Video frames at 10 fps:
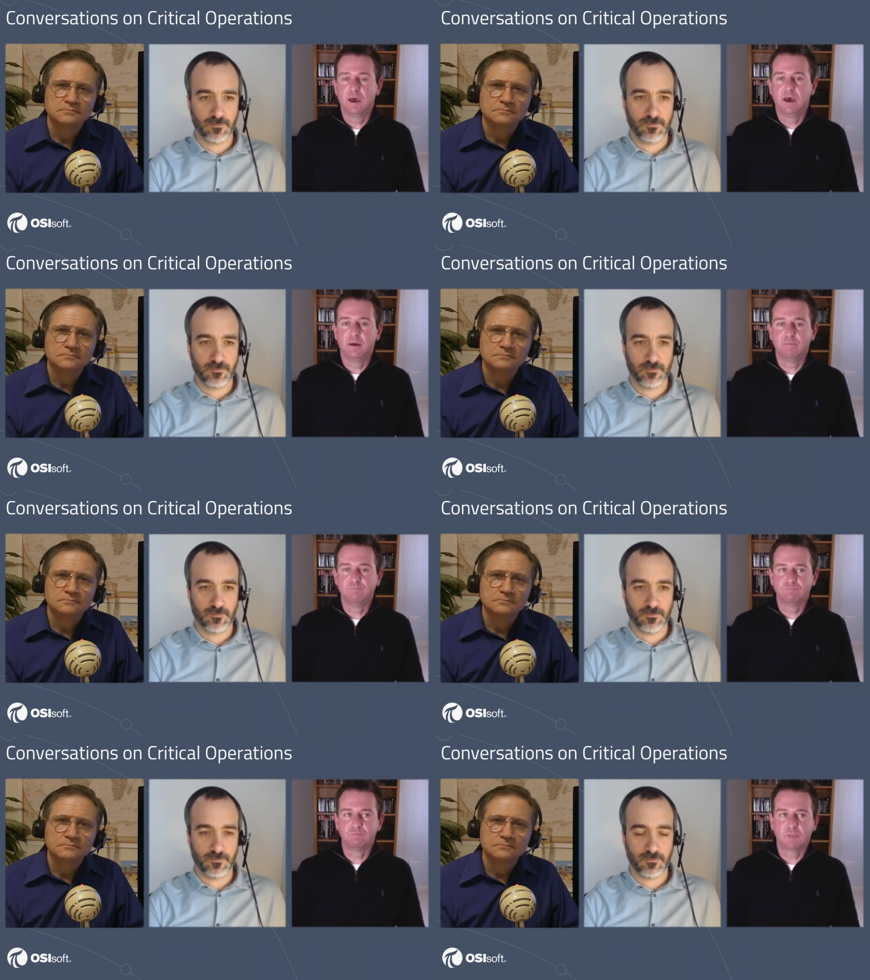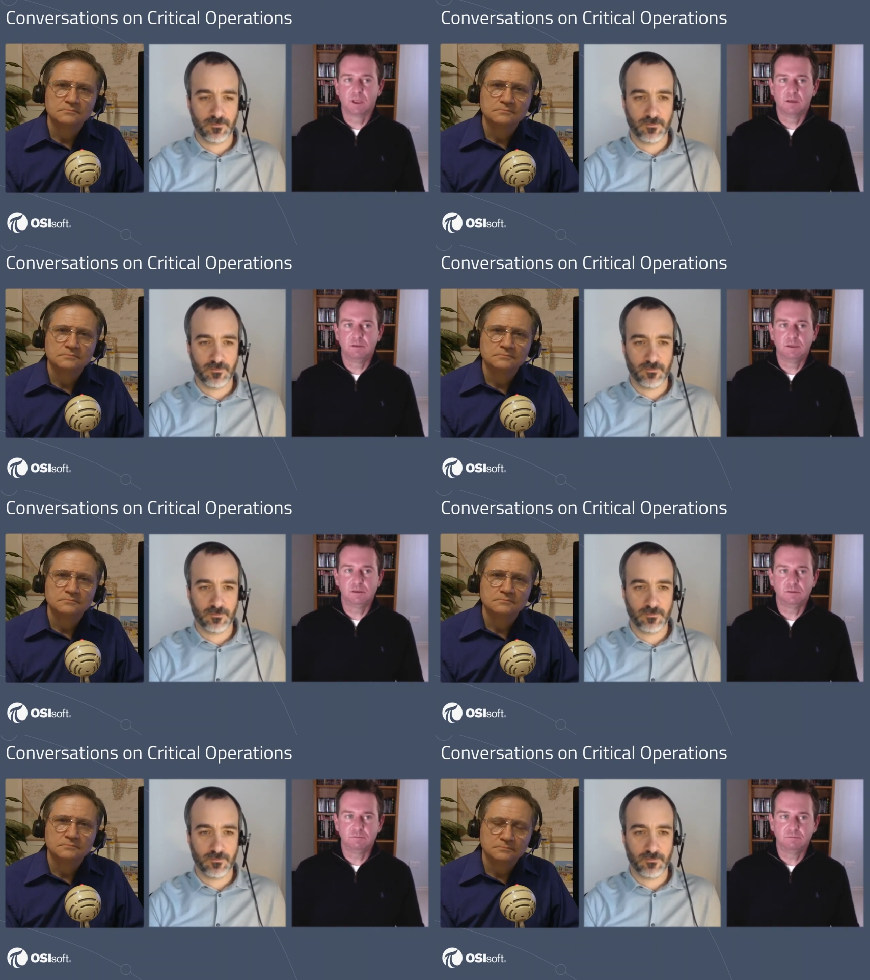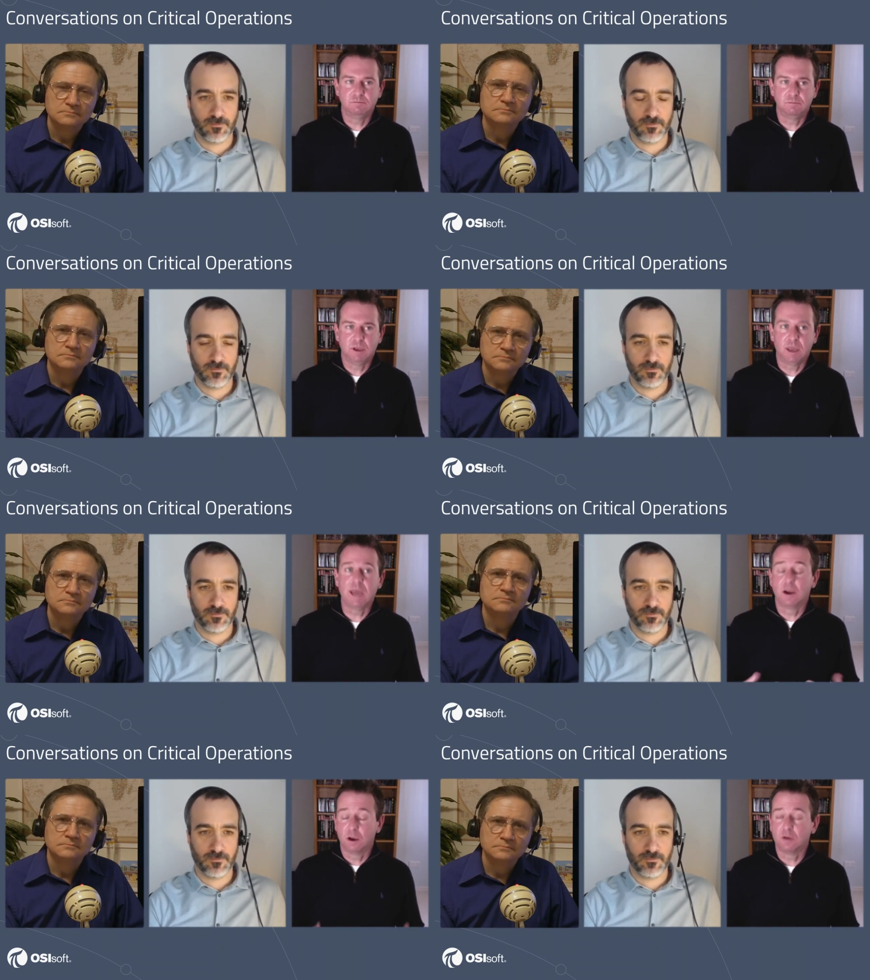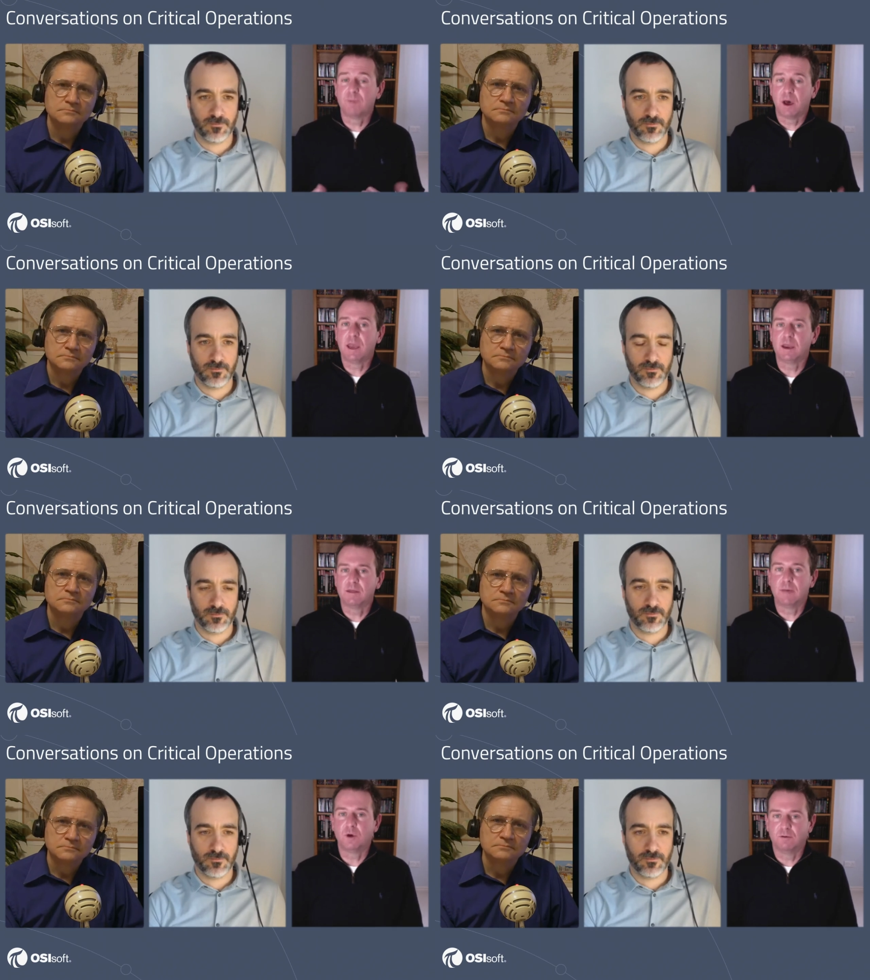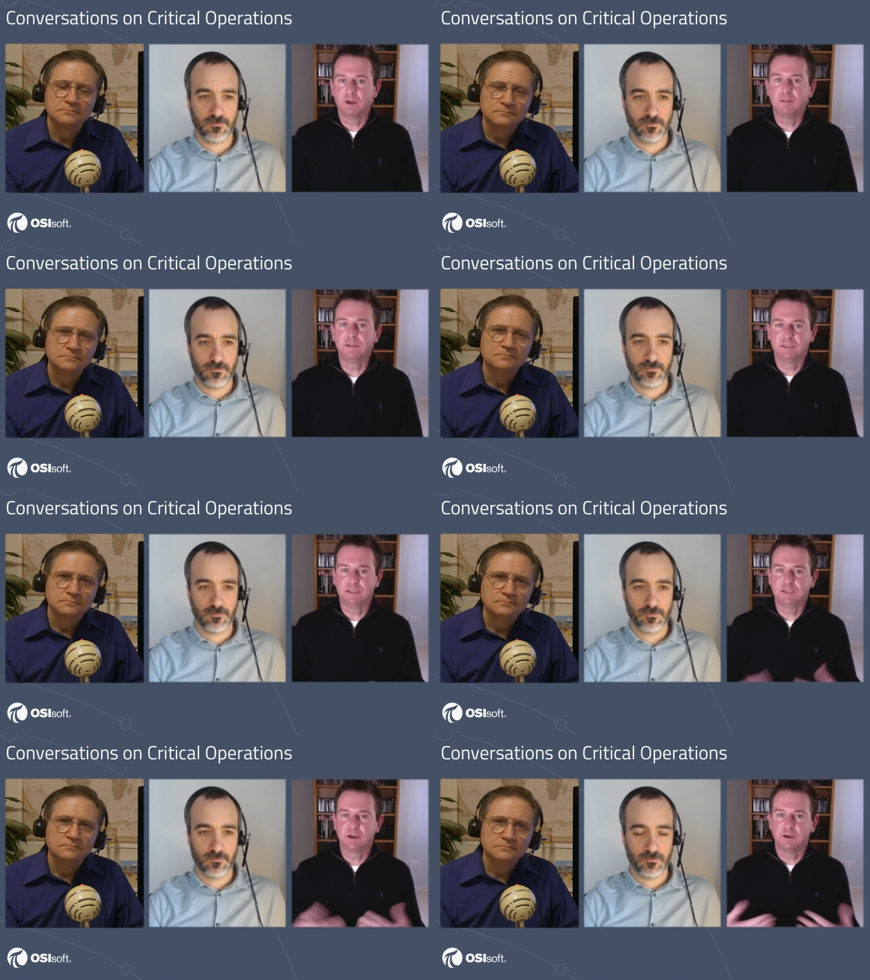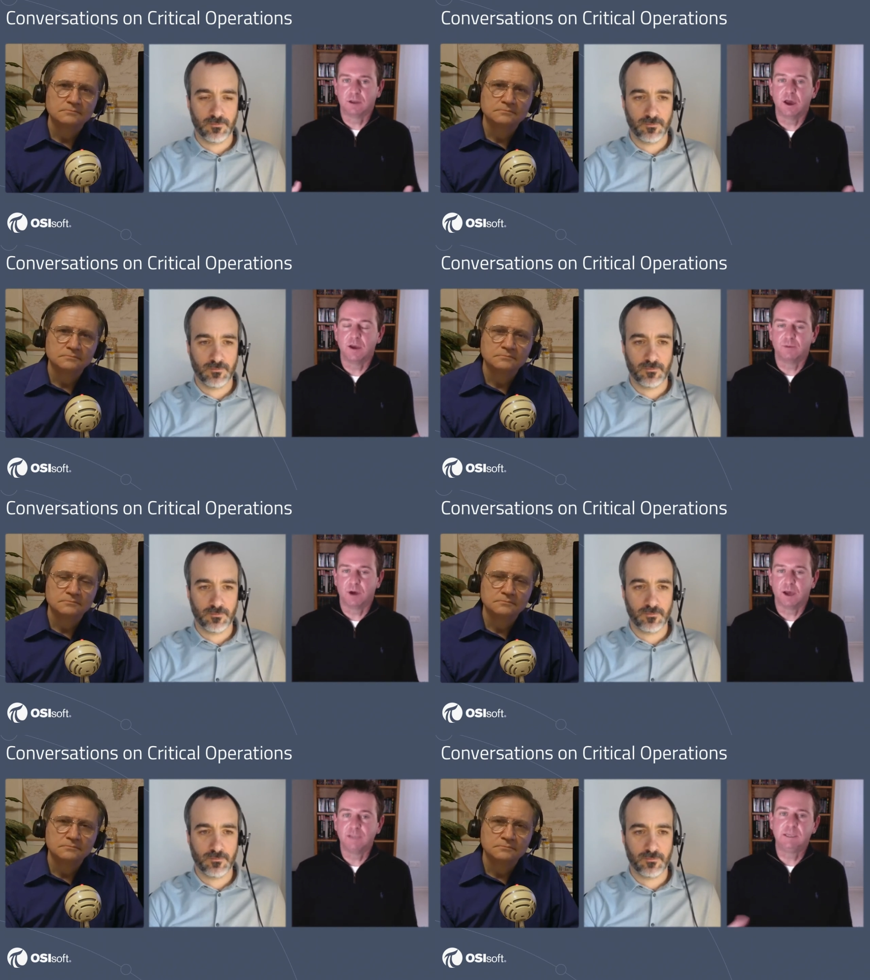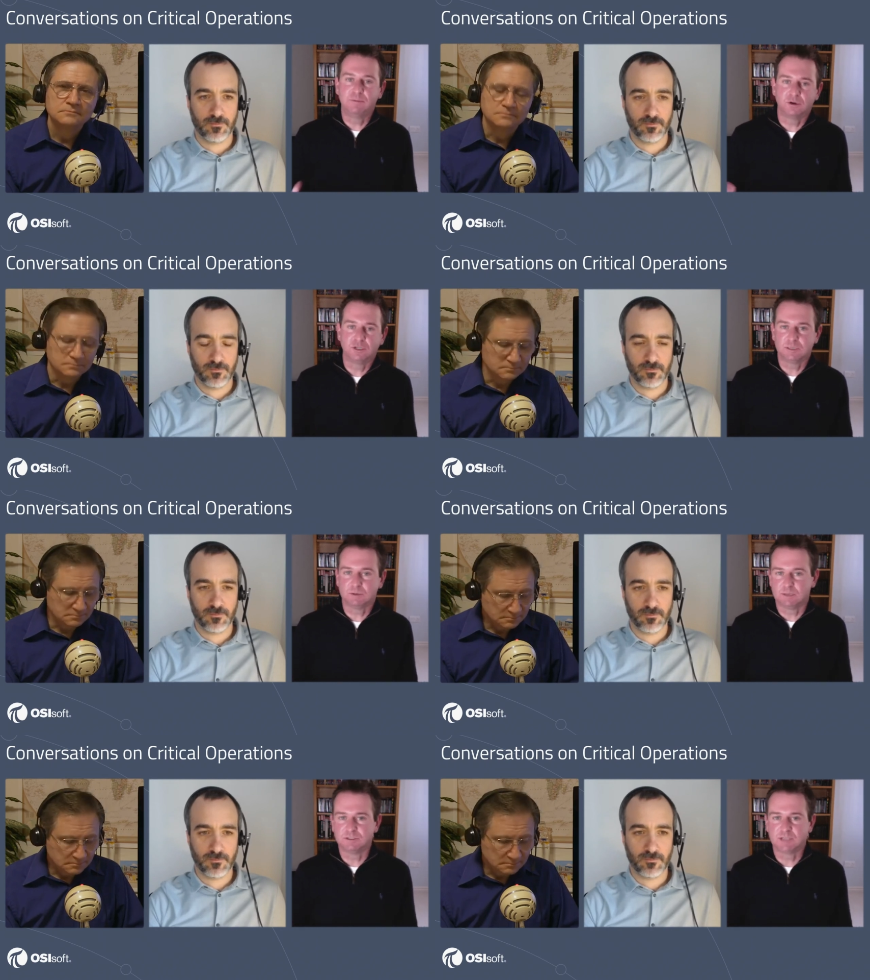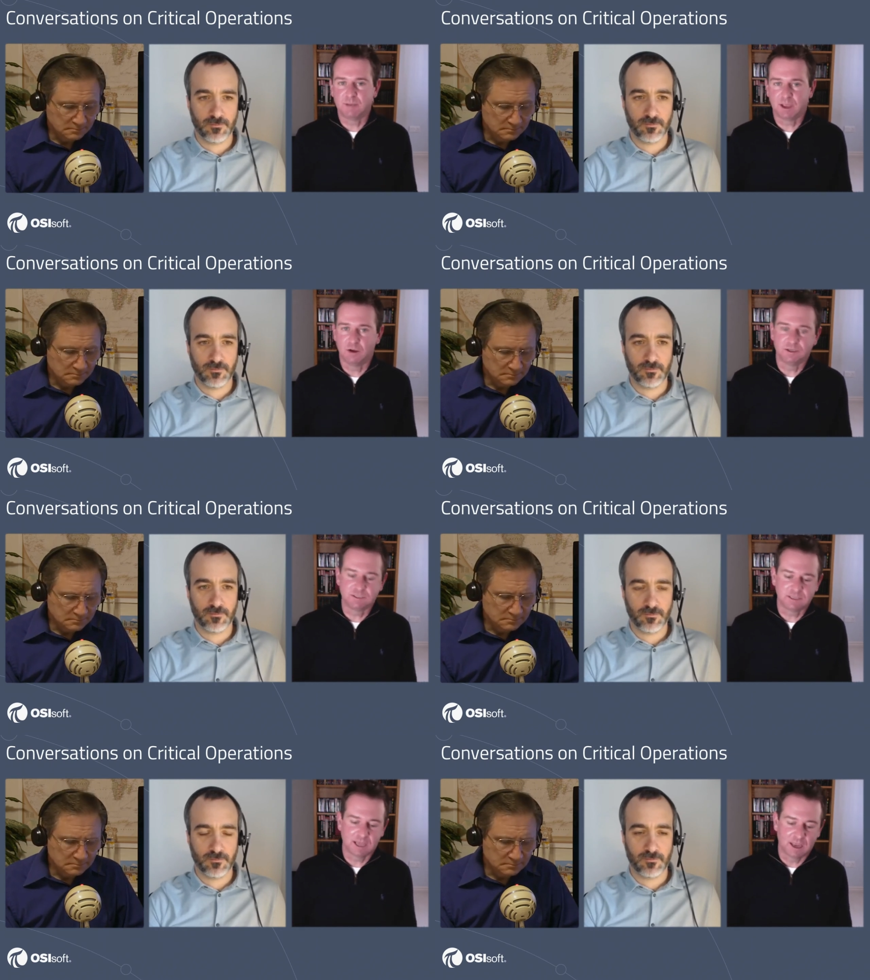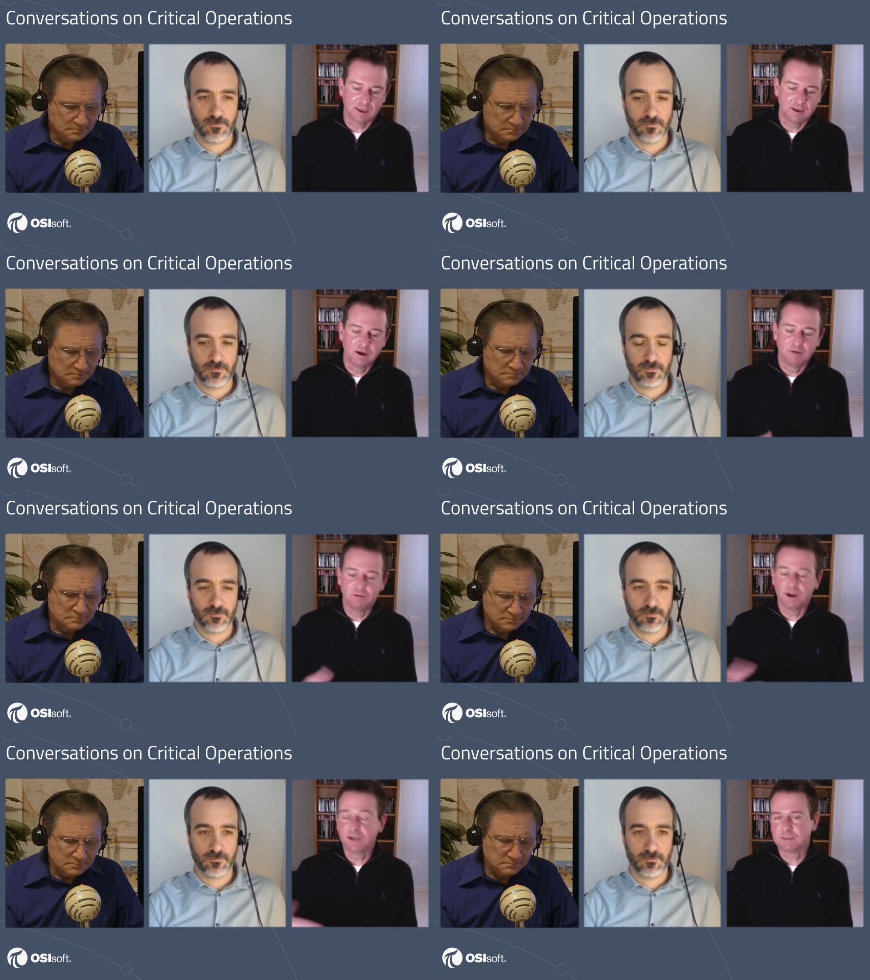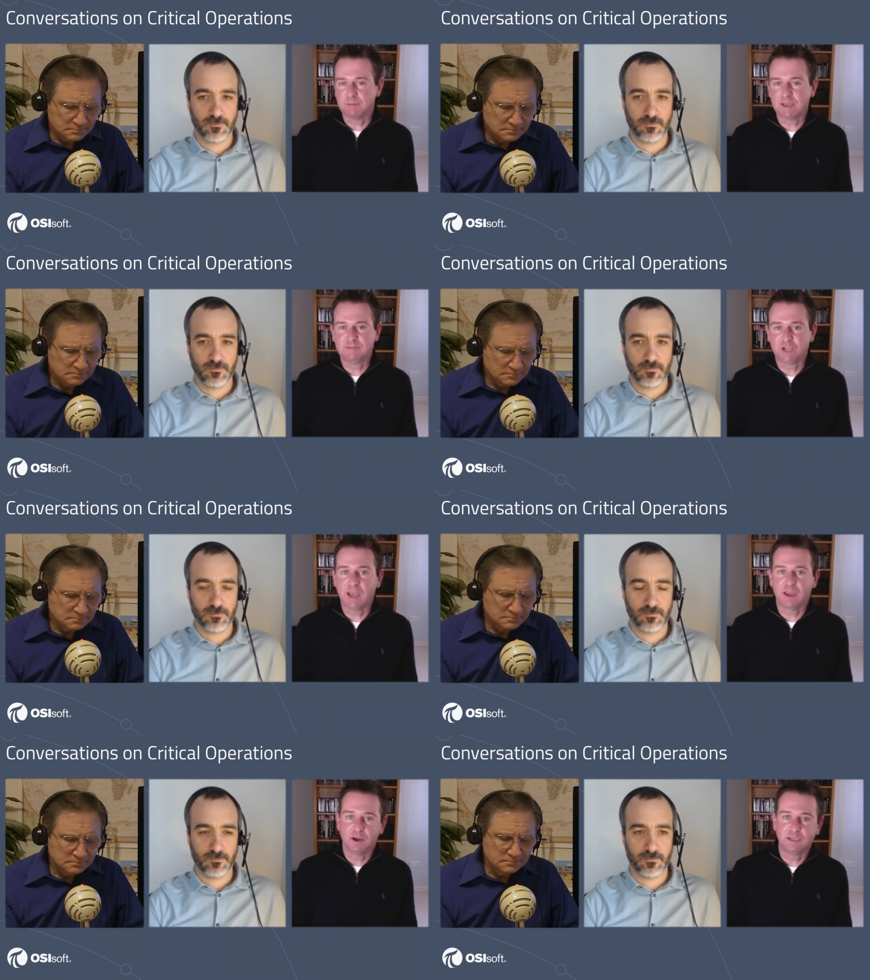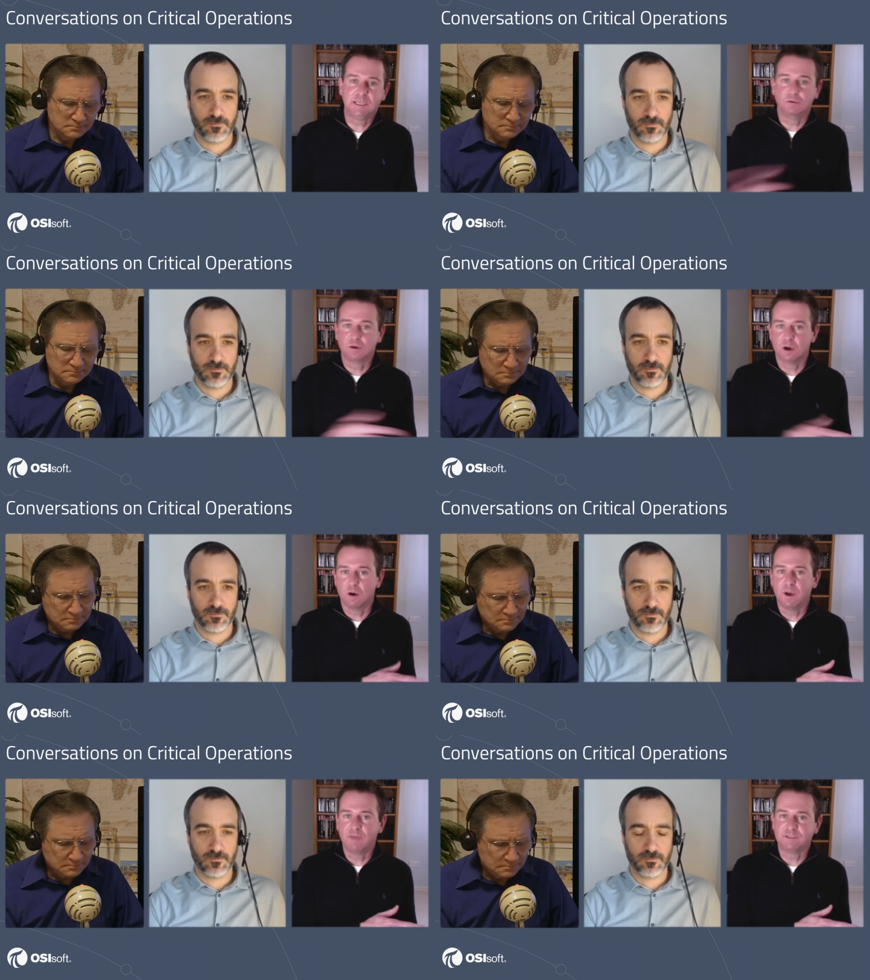Speaker 1: You get a lot of buy-in at that point, right? These aren't the kind of IT projects where someone's coming along and saying, write us a massive check and IT will go away